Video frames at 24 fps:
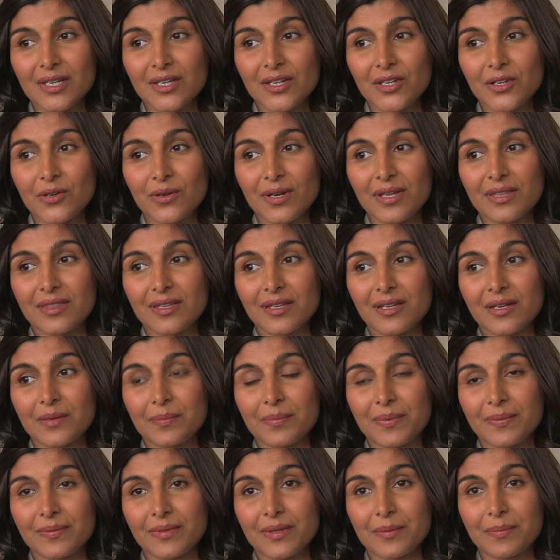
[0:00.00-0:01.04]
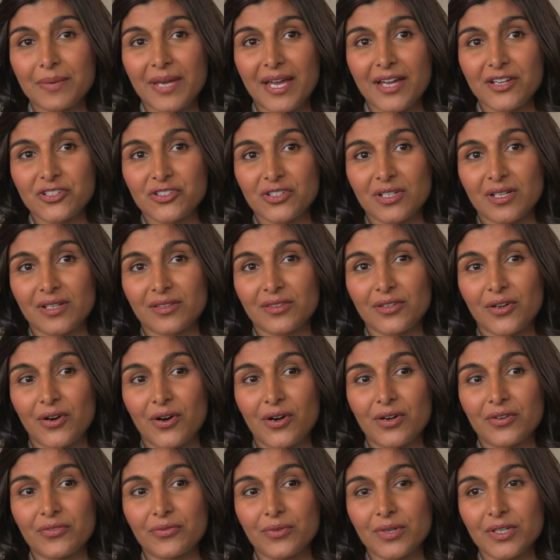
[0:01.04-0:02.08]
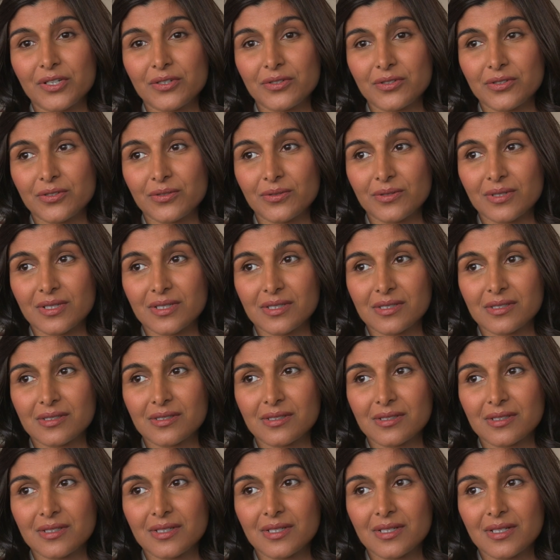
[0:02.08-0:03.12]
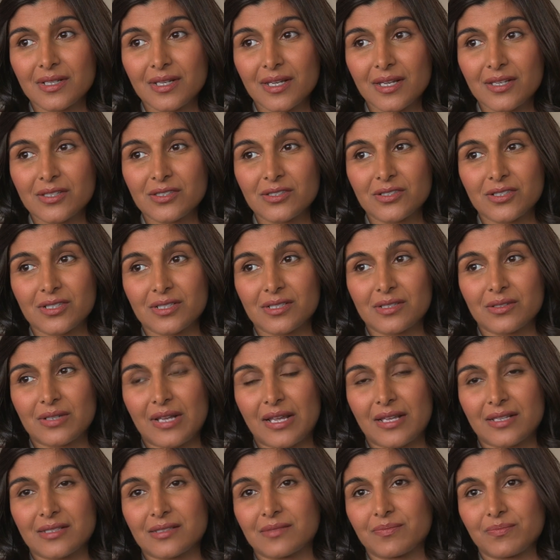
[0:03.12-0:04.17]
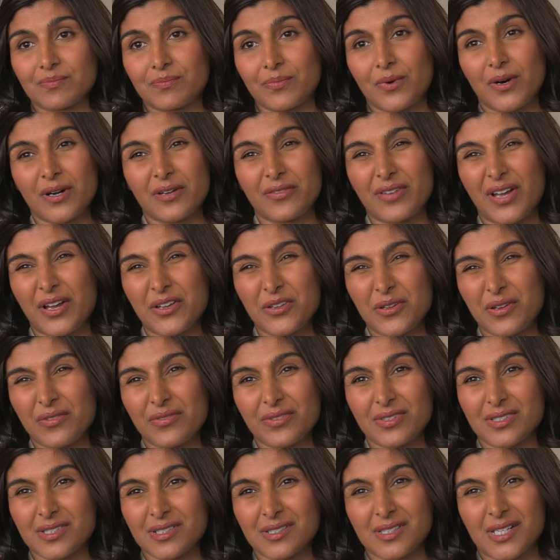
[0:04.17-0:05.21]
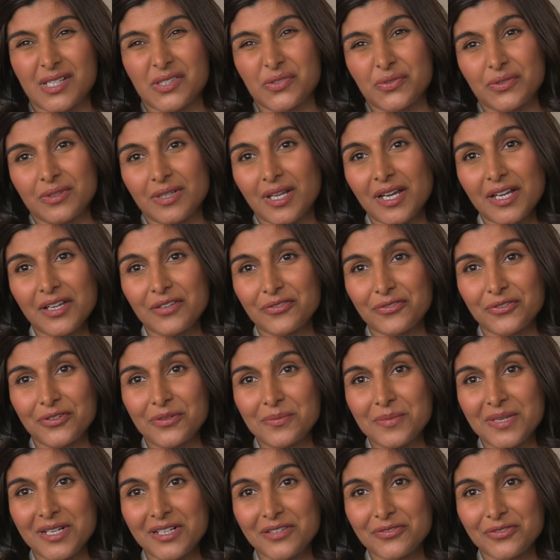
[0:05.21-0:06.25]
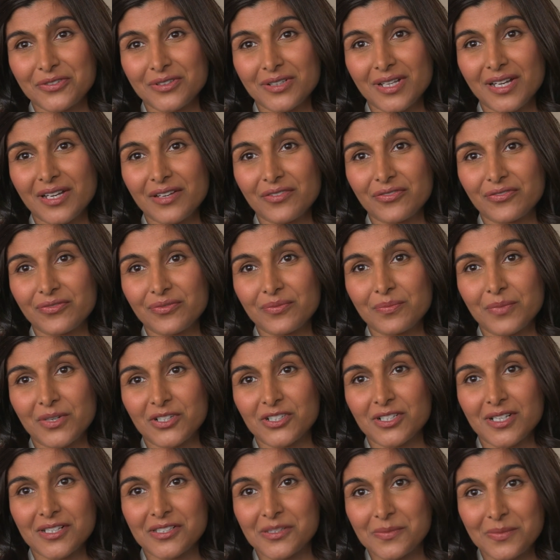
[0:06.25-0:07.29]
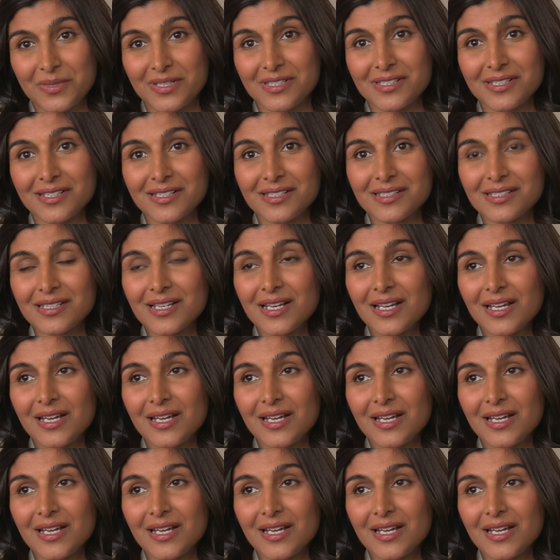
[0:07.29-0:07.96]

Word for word: You know, I think a, the passion at the heart of what you do is is just as part of how you have a successful life or a meaningful life, much less a business.